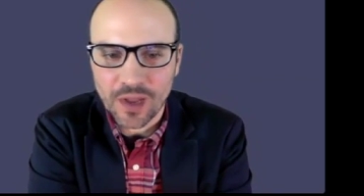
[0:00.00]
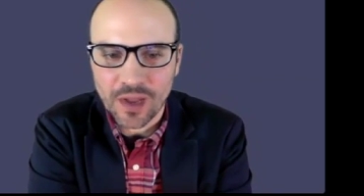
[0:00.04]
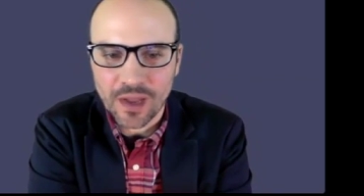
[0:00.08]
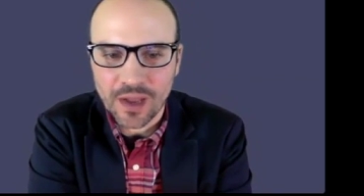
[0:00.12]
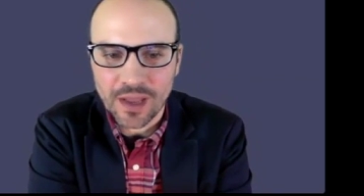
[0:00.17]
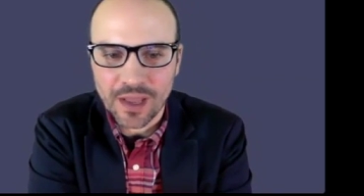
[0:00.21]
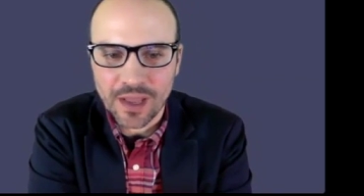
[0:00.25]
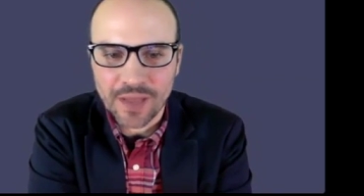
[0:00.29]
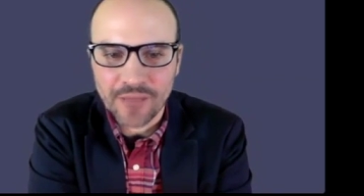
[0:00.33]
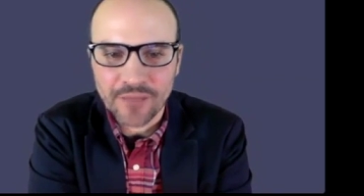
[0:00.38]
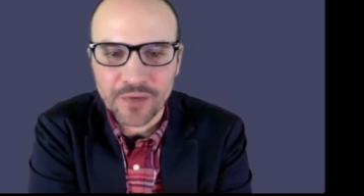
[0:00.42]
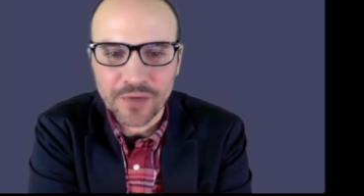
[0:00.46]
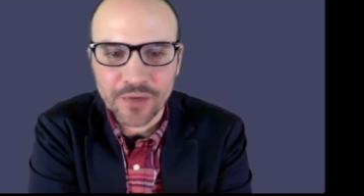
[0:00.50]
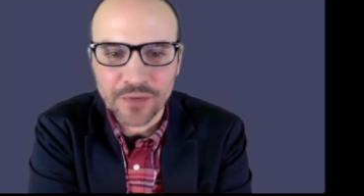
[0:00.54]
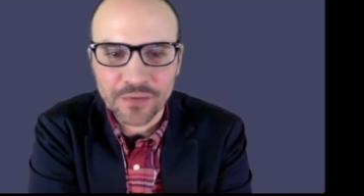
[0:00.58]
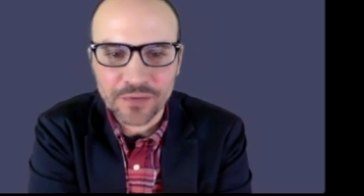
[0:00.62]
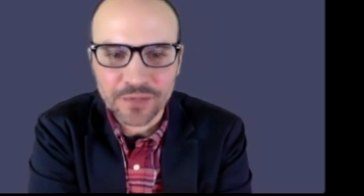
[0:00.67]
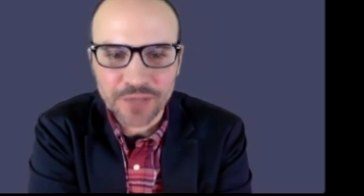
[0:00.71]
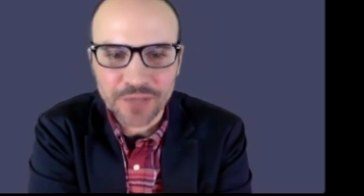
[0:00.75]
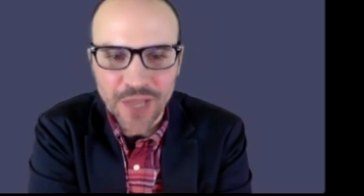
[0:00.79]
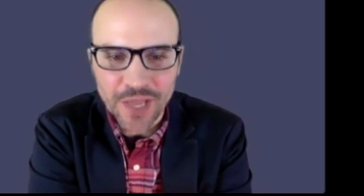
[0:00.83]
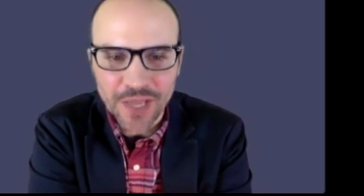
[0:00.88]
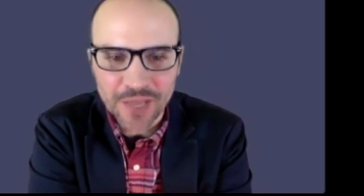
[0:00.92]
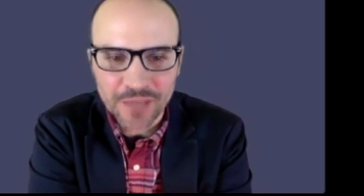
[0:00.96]
have enough
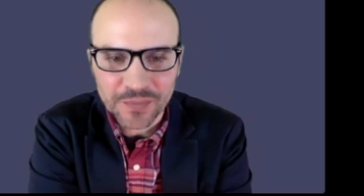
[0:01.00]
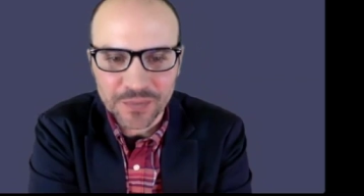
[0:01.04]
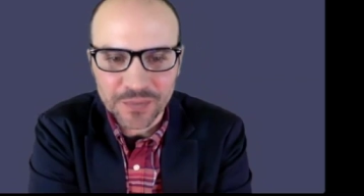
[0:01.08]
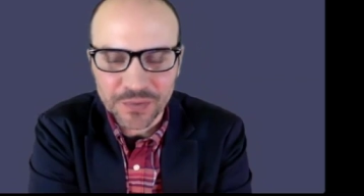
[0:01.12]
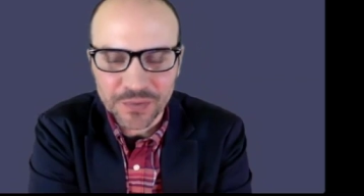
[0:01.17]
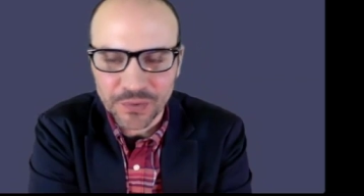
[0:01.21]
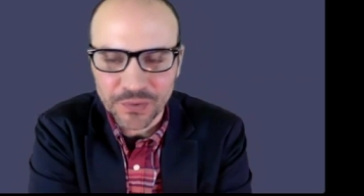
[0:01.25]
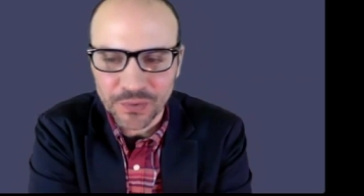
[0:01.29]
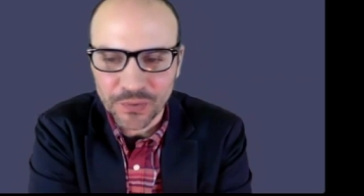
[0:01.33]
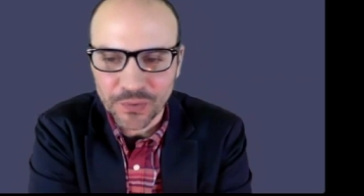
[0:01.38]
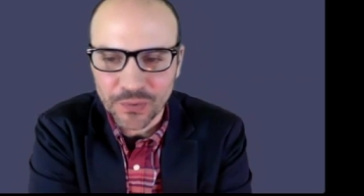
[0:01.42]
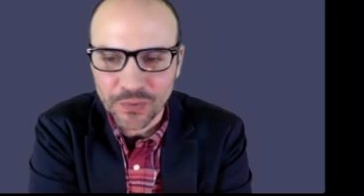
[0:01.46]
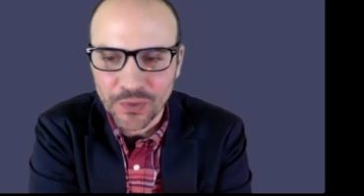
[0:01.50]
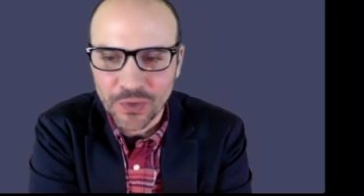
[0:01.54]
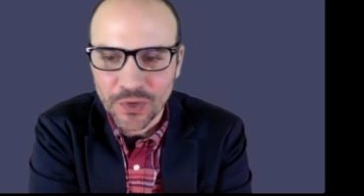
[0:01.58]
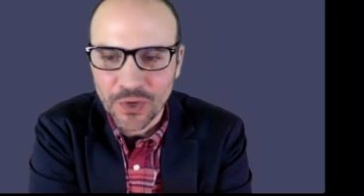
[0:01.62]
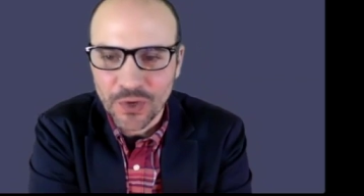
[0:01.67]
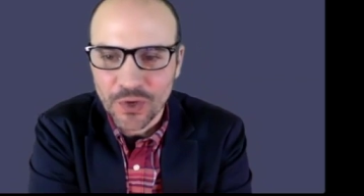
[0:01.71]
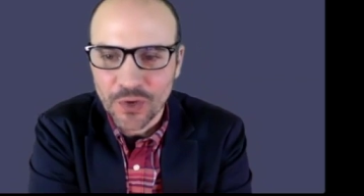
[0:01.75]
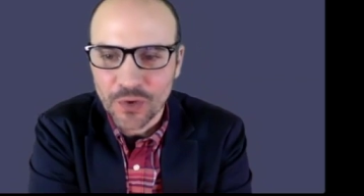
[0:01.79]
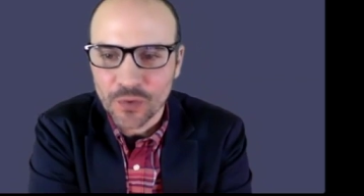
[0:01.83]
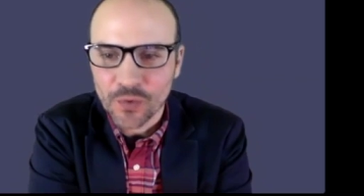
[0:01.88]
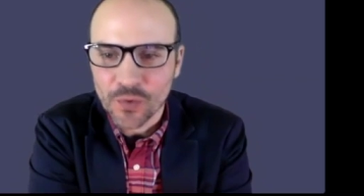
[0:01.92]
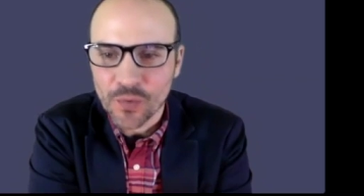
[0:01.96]
time to
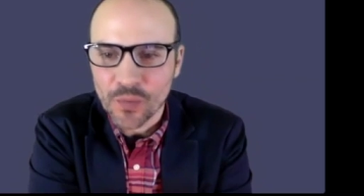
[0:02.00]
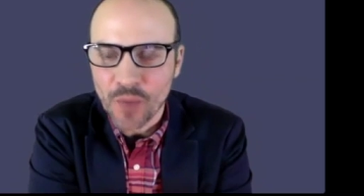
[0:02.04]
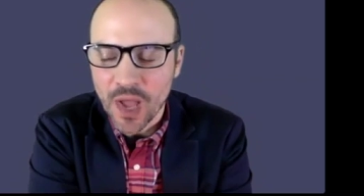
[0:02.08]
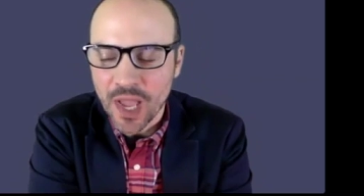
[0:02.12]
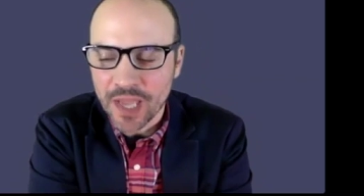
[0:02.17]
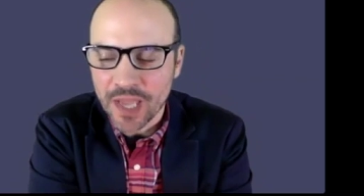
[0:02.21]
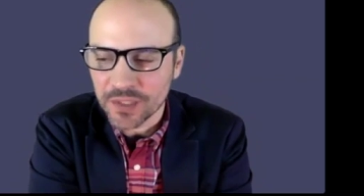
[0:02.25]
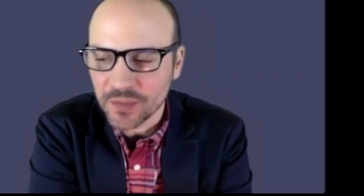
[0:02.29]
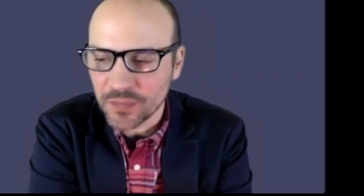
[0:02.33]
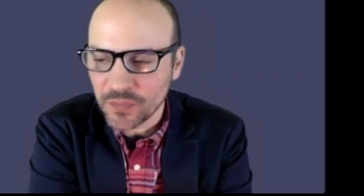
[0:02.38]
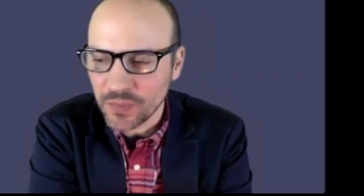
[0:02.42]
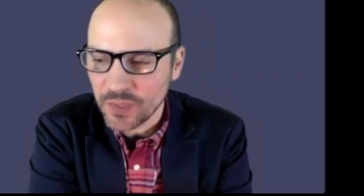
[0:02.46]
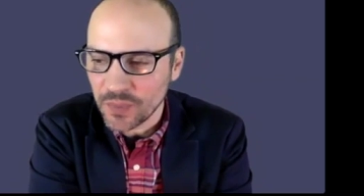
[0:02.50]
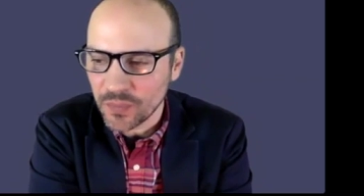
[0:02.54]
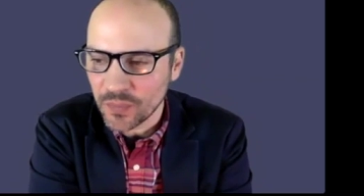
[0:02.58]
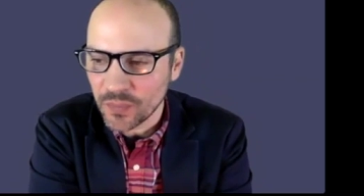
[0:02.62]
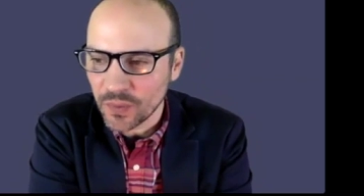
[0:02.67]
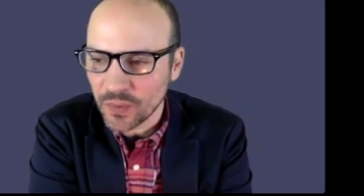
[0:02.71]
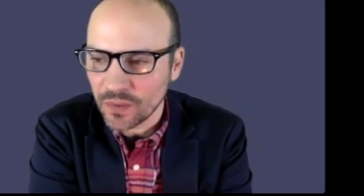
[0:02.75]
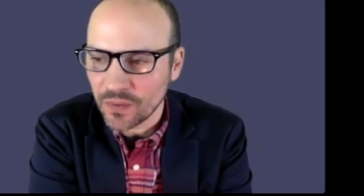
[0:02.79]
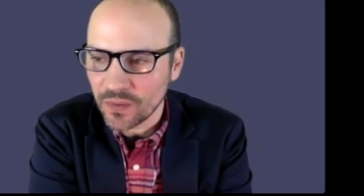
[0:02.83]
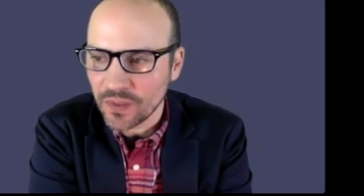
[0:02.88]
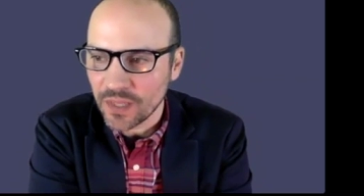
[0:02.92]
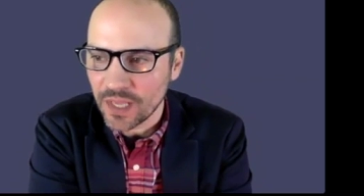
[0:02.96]
remind
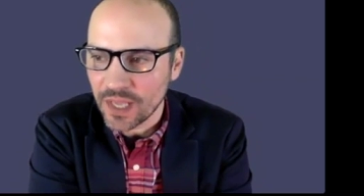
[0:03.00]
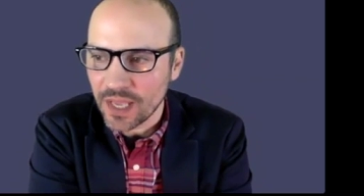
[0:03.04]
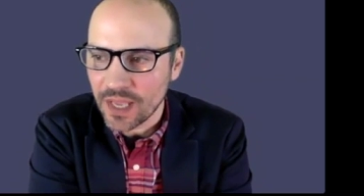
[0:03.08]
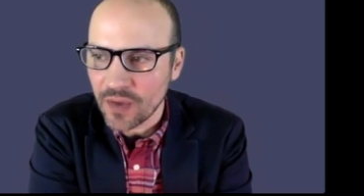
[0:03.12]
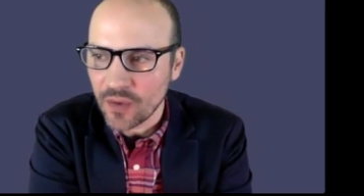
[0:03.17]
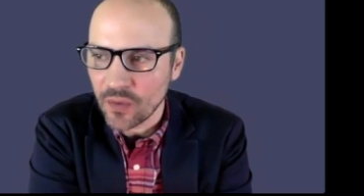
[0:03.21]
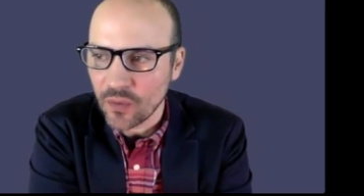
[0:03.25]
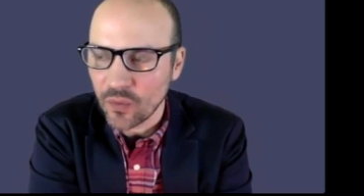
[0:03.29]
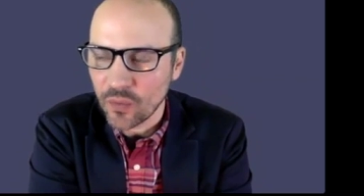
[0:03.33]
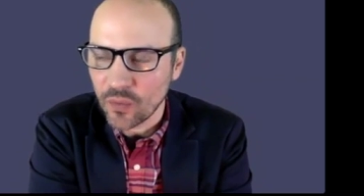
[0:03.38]
people that,